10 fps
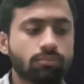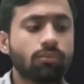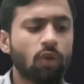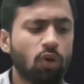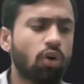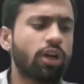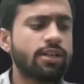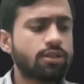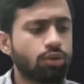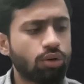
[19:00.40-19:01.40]
Okay,
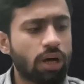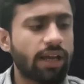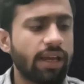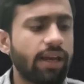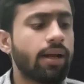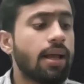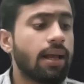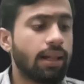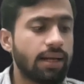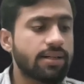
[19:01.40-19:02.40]
so again
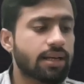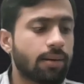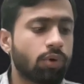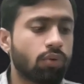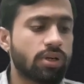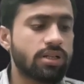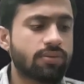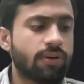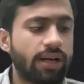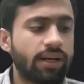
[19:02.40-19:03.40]
let's come towards
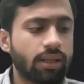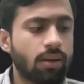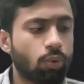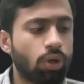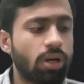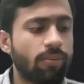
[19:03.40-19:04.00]
finding the molar mass